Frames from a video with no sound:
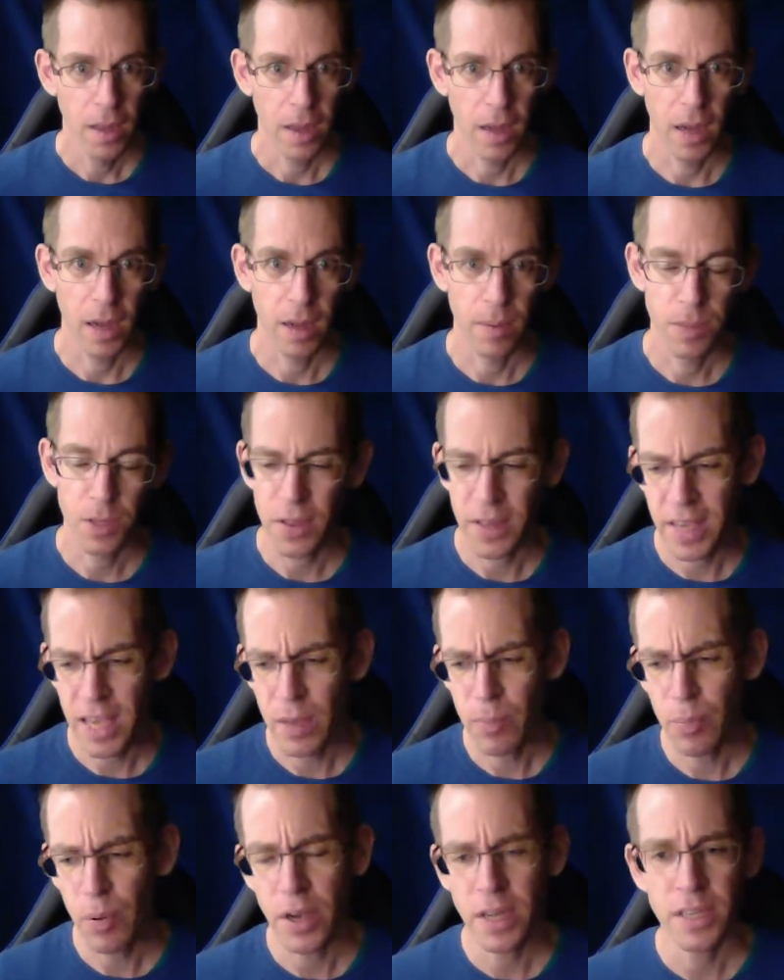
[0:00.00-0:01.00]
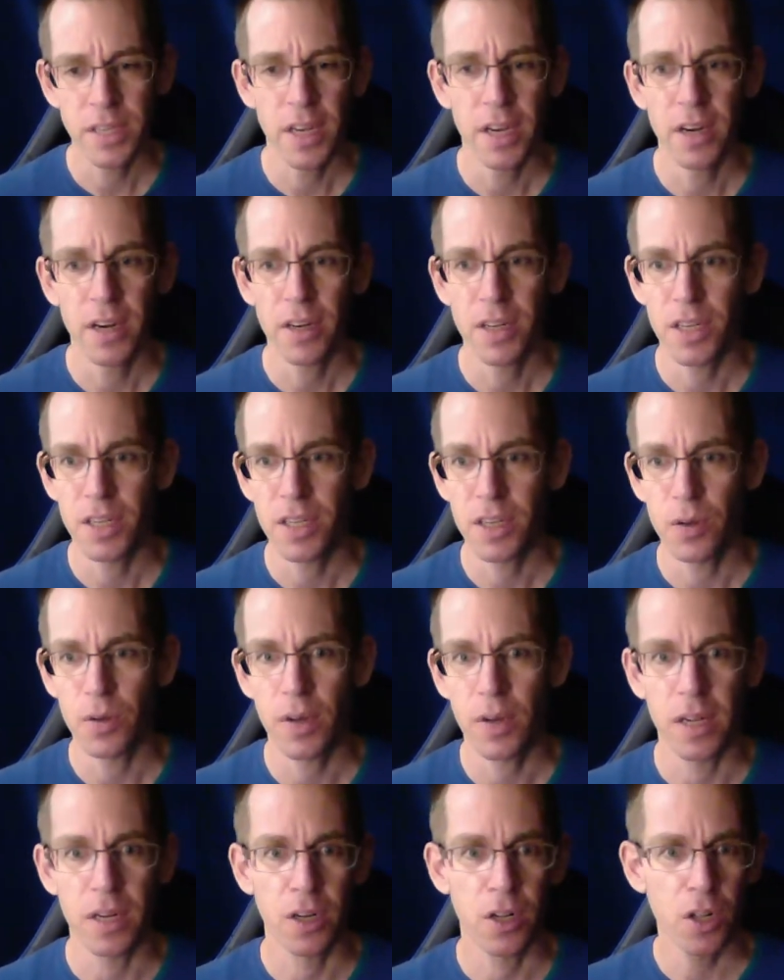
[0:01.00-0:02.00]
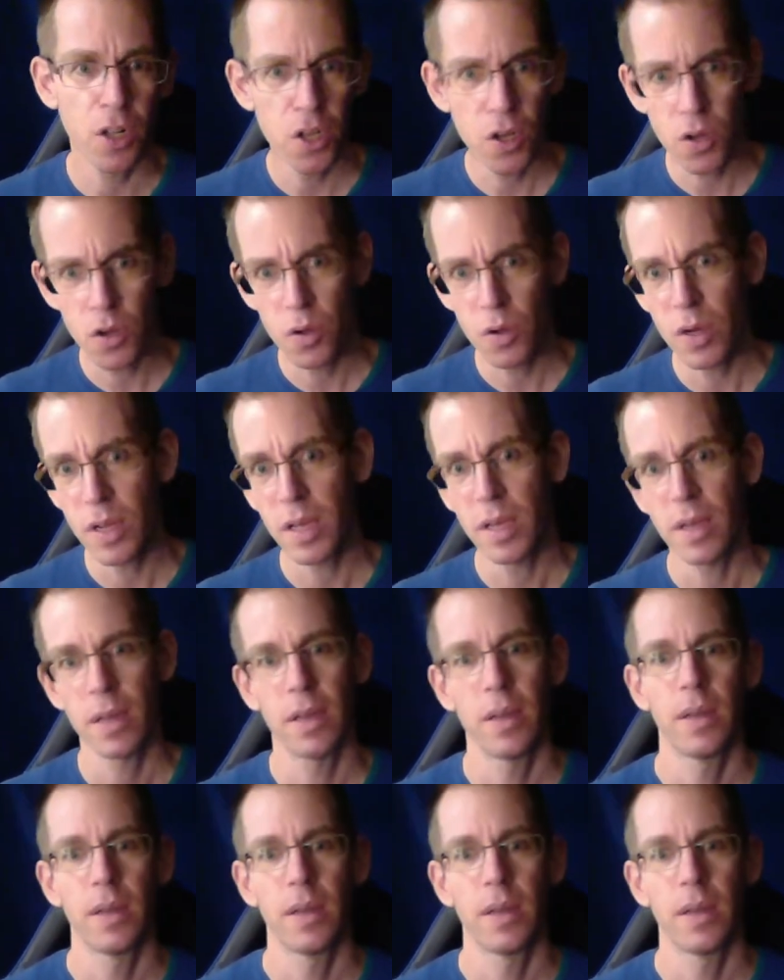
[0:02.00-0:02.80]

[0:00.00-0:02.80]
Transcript: Um, so the key points here, just to conclude,